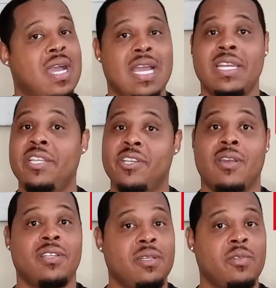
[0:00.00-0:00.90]
I need
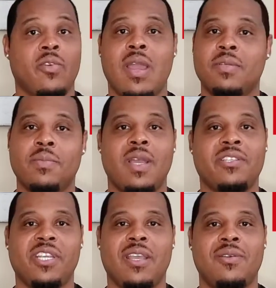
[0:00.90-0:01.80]
y'all to subscribe to my
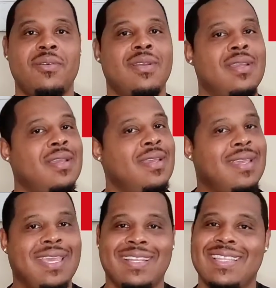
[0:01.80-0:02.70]
channel,
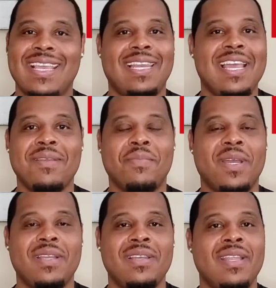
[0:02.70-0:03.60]
hit that like
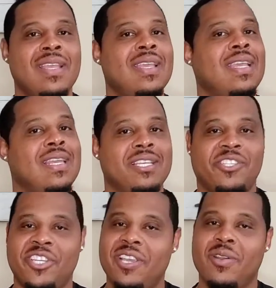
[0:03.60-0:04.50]
button, and let's
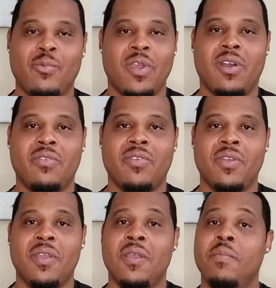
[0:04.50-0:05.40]
share the
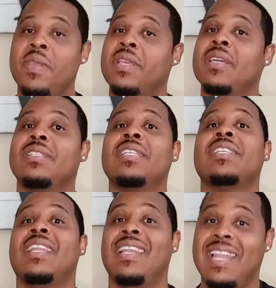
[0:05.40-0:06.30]
wealth because it's
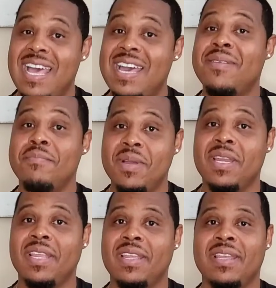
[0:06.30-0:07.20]
a lot of
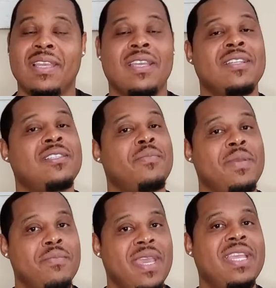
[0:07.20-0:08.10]
money to
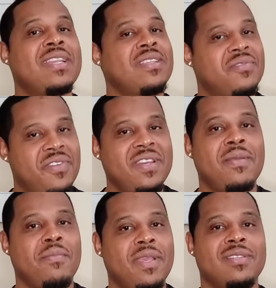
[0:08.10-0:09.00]
be made in this
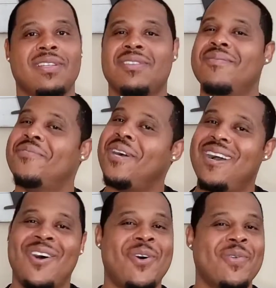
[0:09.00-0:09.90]
vending business for
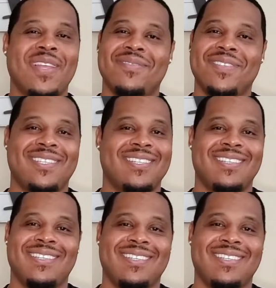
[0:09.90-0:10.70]
all of us.